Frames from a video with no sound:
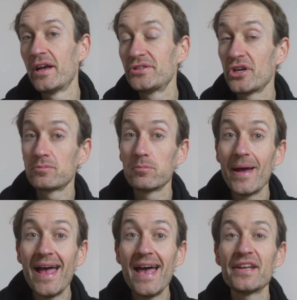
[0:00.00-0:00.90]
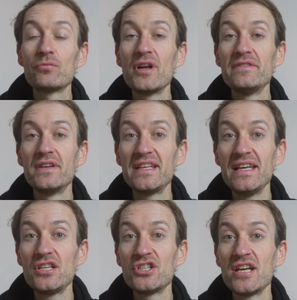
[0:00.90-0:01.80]
so it's prepared and ready for a
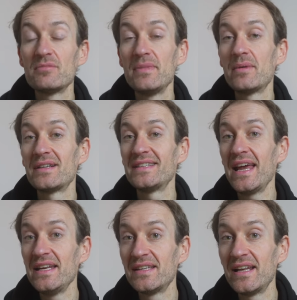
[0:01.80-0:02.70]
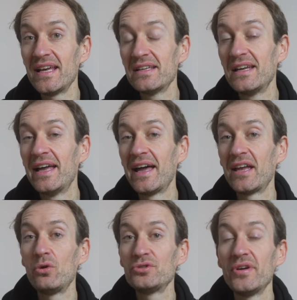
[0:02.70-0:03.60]
gear change to minimize any delay
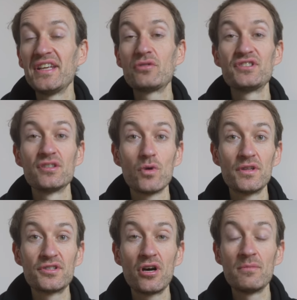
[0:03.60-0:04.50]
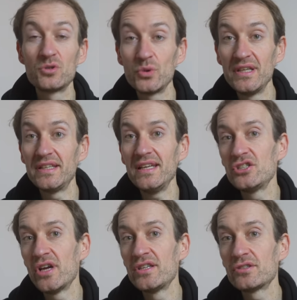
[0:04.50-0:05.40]
and also increase the runtime between gear
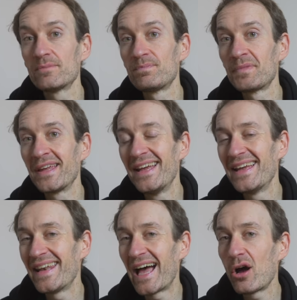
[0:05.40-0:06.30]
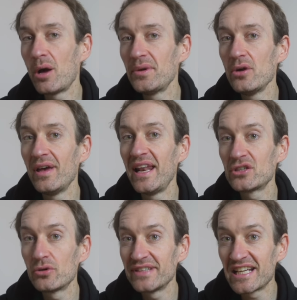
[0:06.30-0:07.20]
changes. Now, I'm no
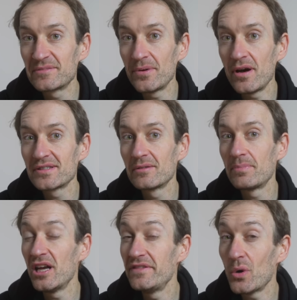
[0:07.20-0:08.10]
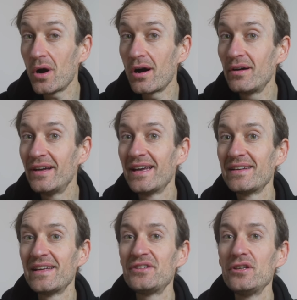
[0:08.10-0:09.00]
electronics expert, but if you are,
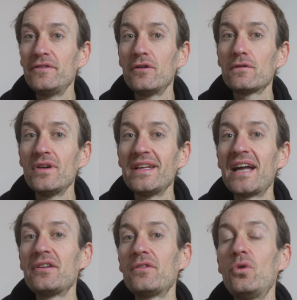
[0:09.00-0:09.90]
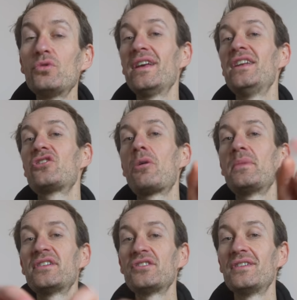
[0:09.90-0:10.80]
then do feel free to add your thoughts in the
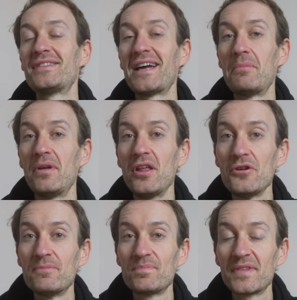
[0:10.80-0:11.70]
comment section down below.